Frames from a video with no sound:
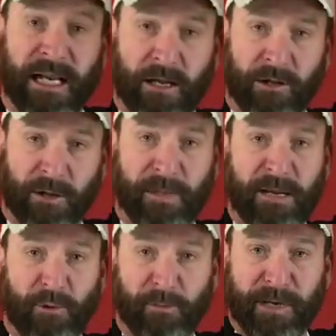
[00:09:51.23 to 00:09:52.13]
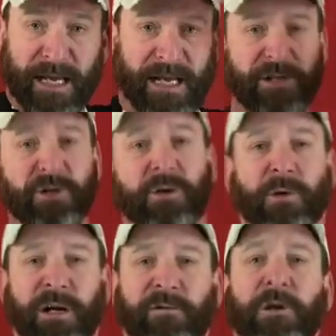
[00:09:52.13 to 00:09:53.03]
at other people behind you or
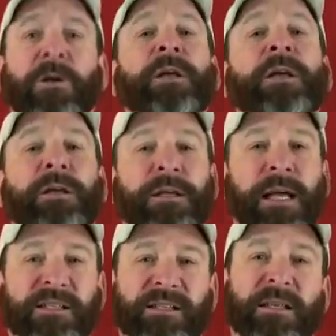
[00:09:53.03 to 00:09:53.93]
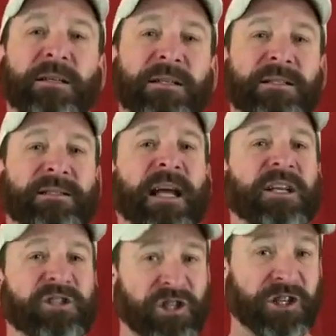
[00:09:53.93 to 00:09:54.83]
whatever. Yes,
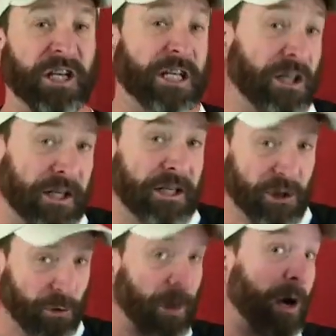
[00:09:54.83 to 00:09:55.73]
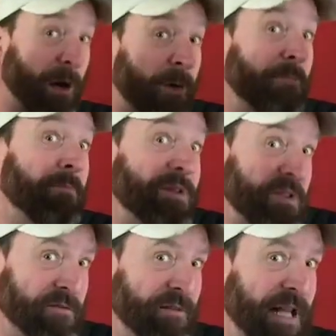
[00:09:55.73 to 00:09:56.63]
technically you are
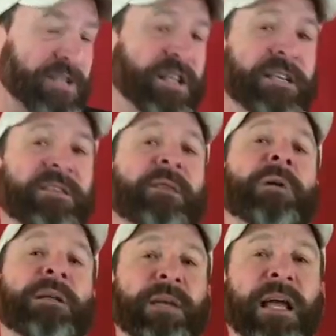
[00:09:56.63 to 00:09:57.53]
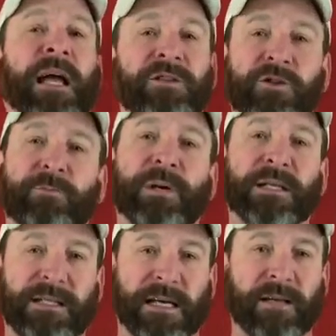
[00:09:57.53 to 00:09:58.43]
muzzle flashing somebody behind you,
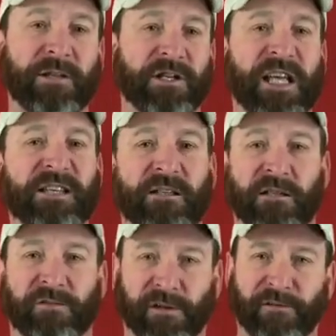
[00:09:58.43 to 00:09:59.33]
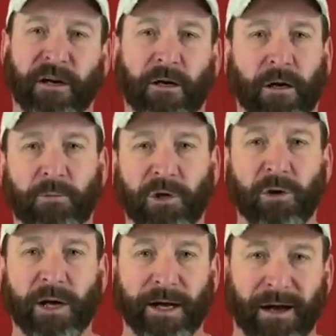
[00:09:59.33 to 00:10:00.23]
but the chances of your firearm
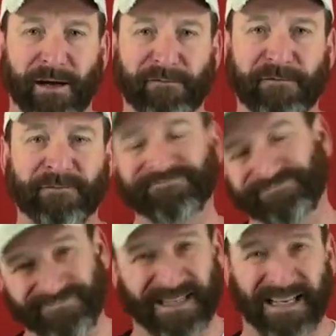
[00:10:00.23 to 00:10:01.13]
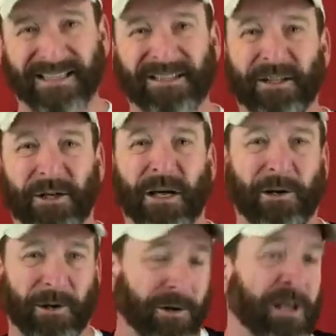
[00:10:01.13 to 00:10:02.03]
going off, you know, I
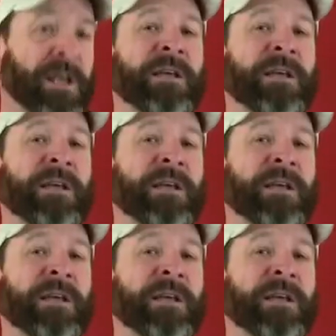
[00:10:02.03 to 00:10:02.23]
don't know.